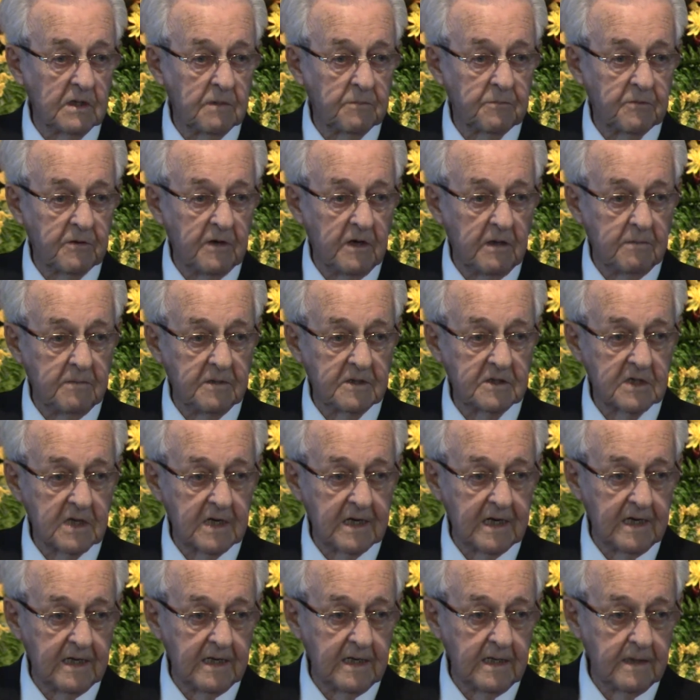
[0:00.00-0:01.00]
the promised
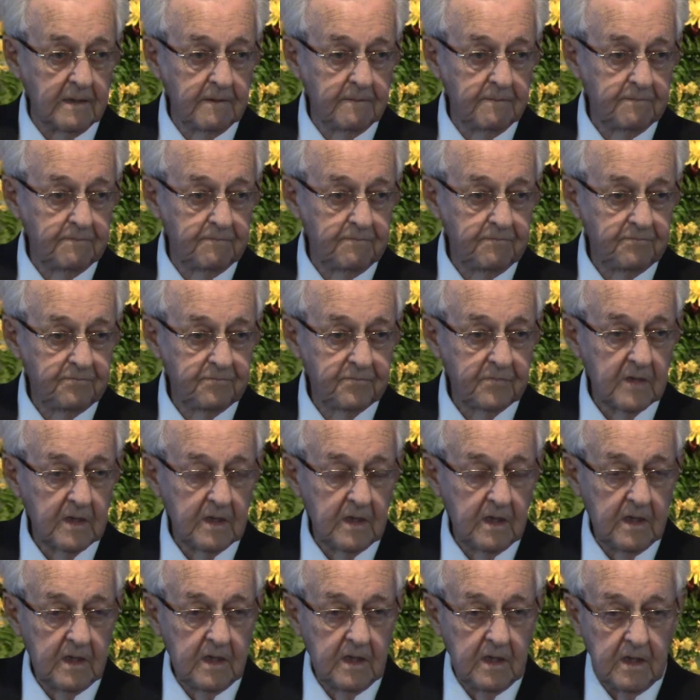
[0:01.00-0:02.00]
land.
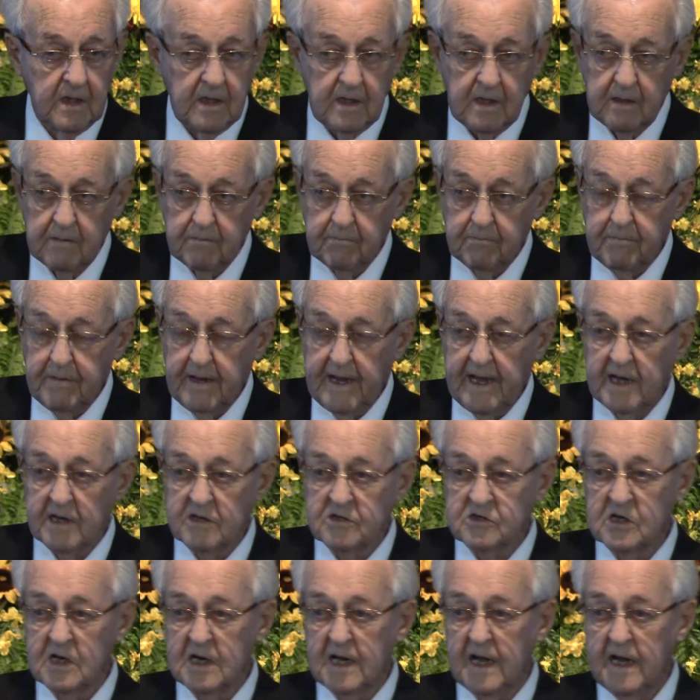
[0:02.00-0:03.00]

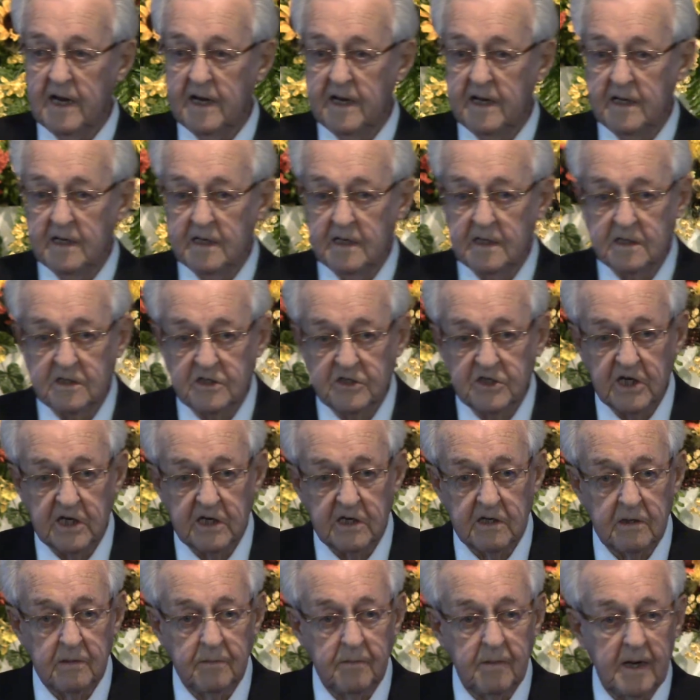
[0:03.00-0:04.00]
Backsliding in
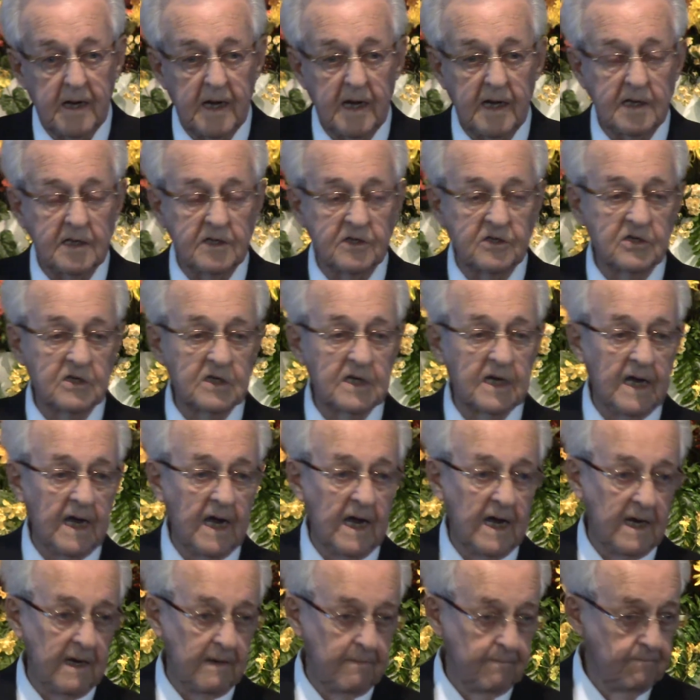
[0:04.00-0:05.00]
Jeremiah's
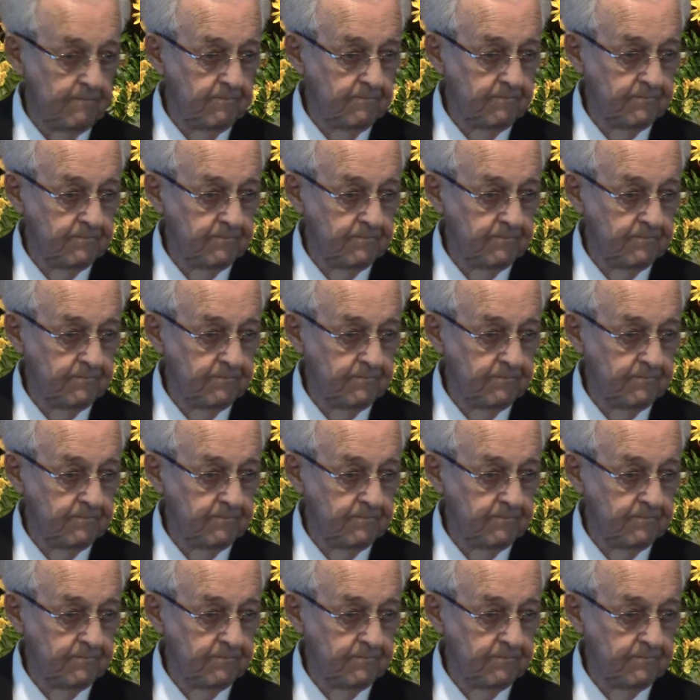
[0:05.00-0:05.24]
time